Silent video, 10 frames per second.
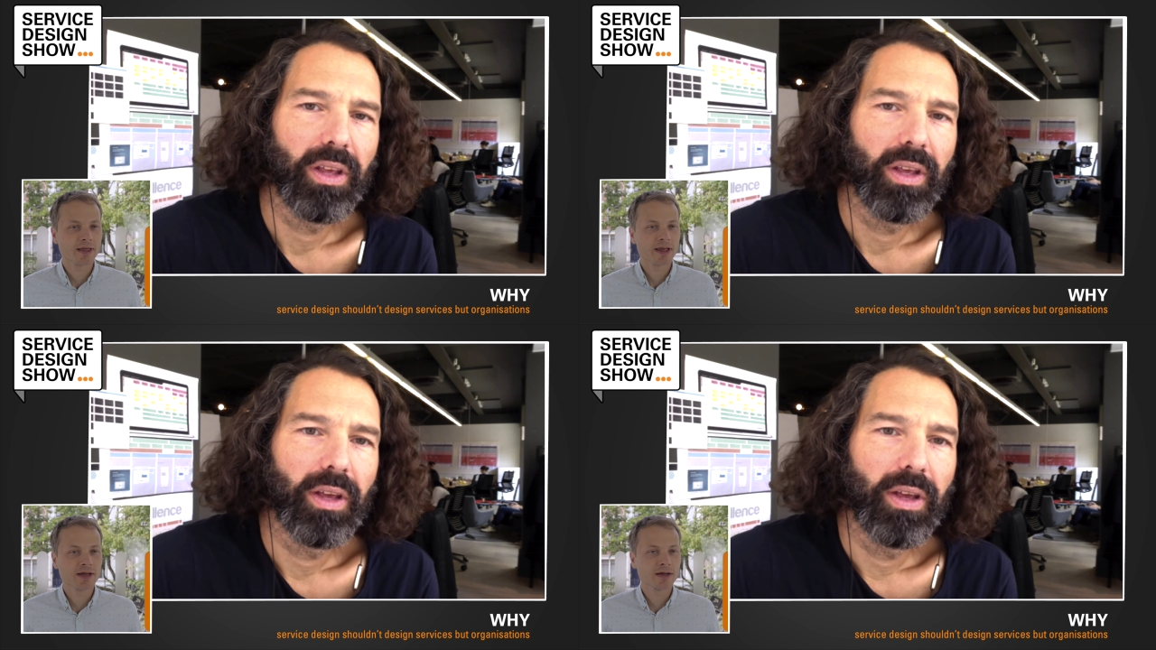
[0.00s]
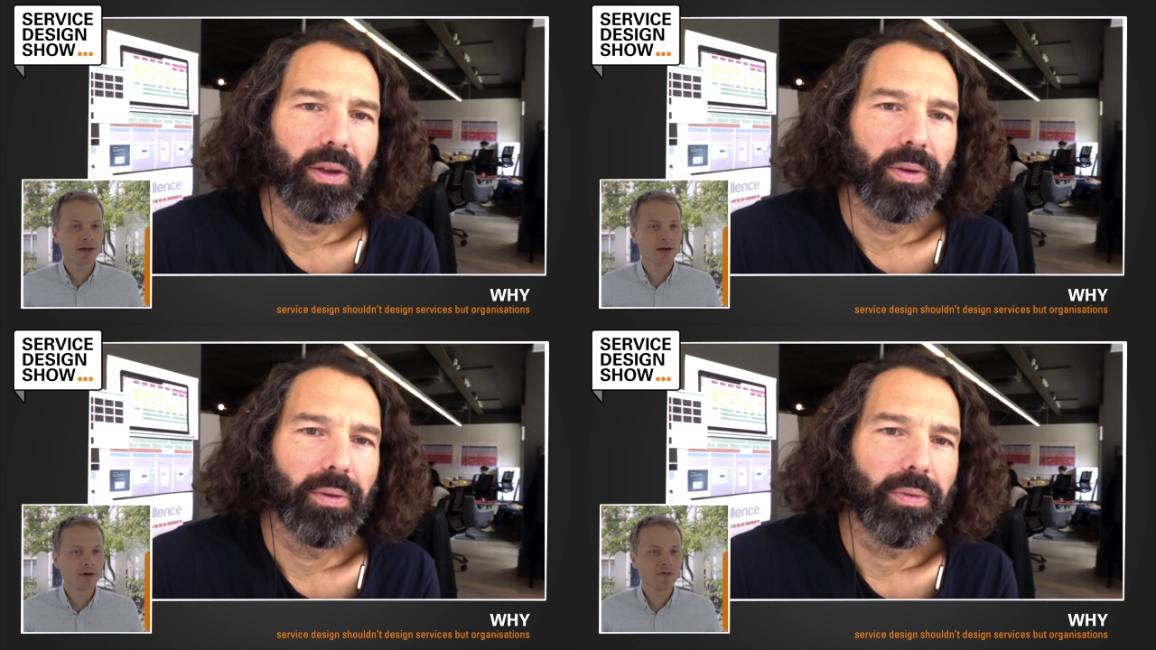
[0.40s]
Speaker 1: think
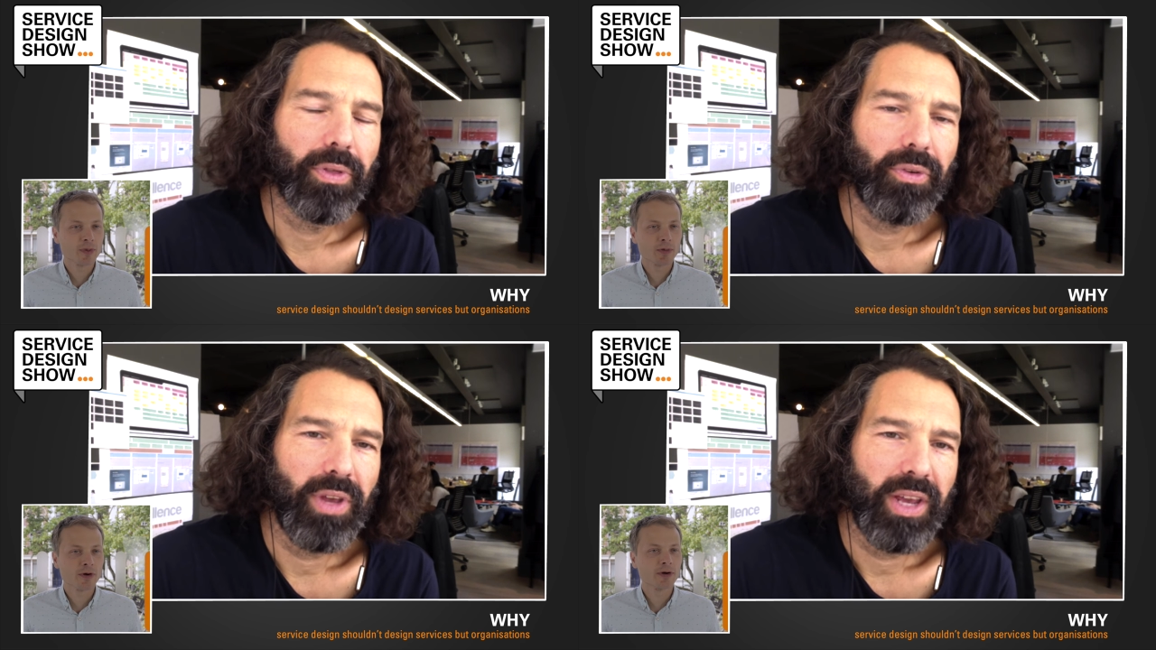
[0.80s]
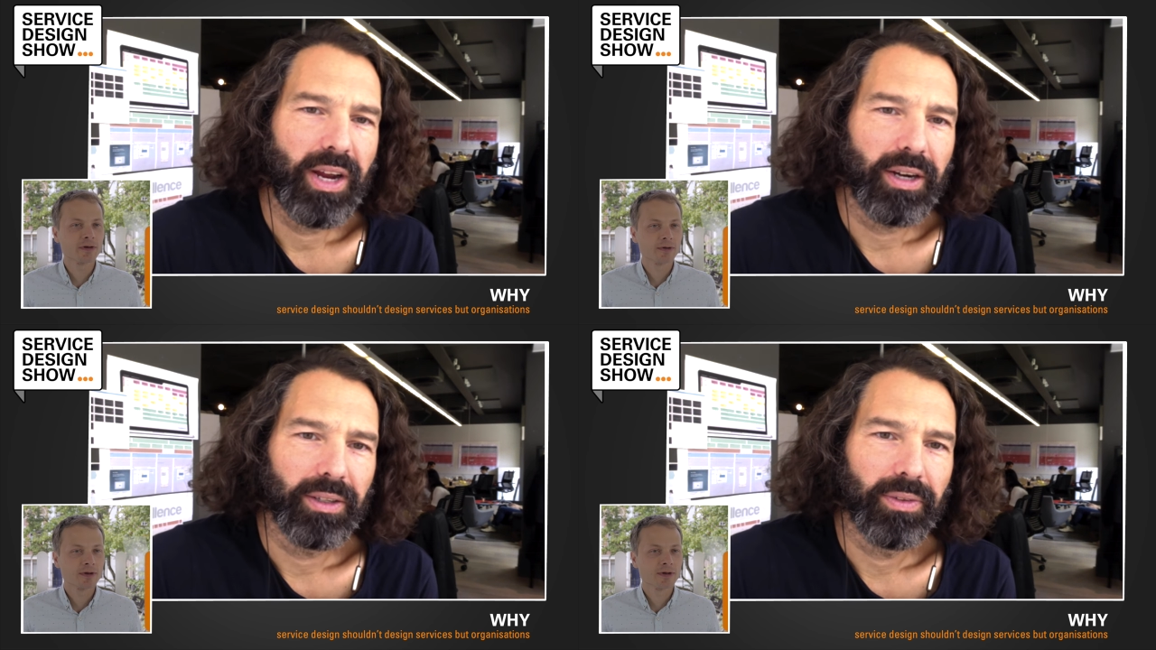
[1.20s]
a lot of people three under,
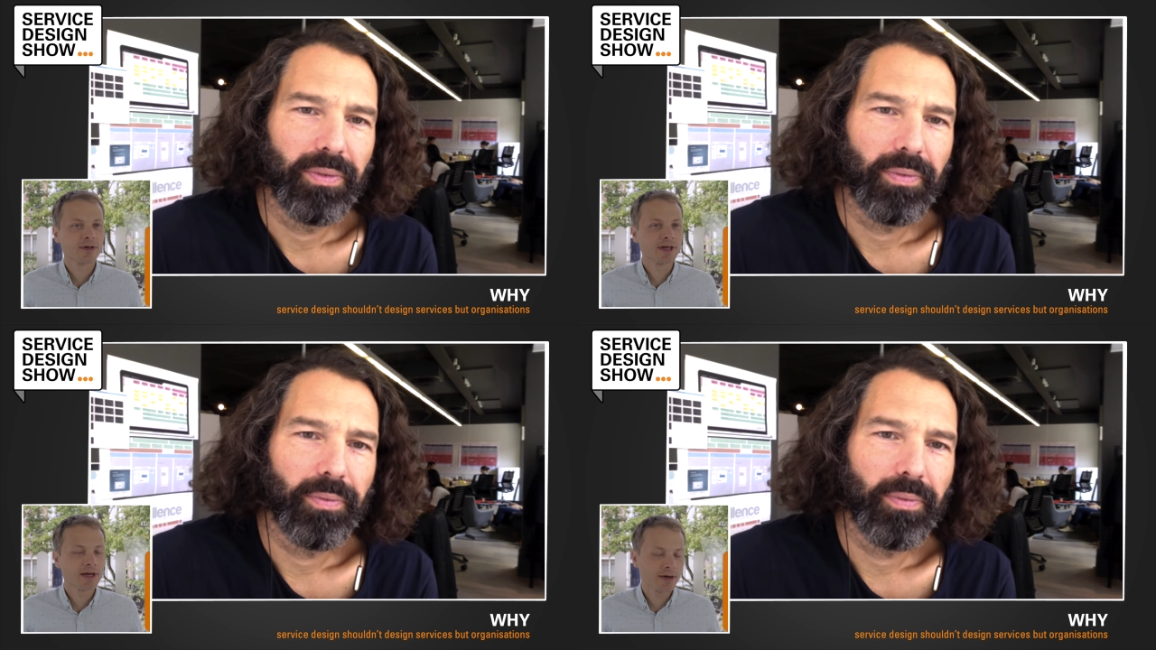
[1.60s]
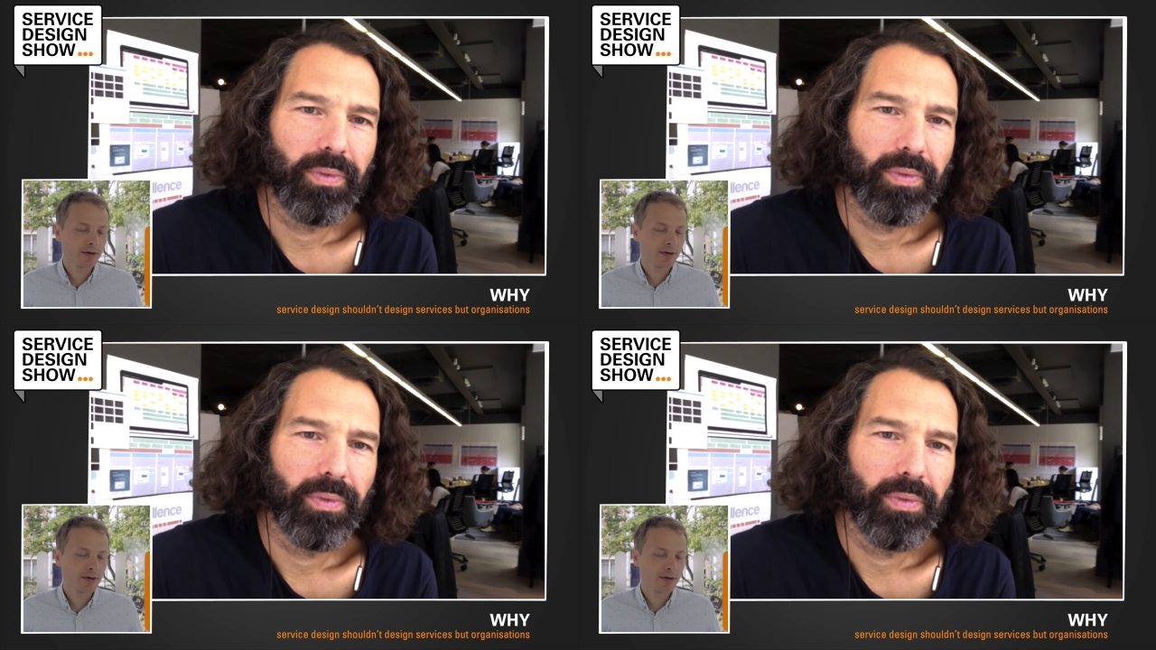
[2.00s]
year. yeah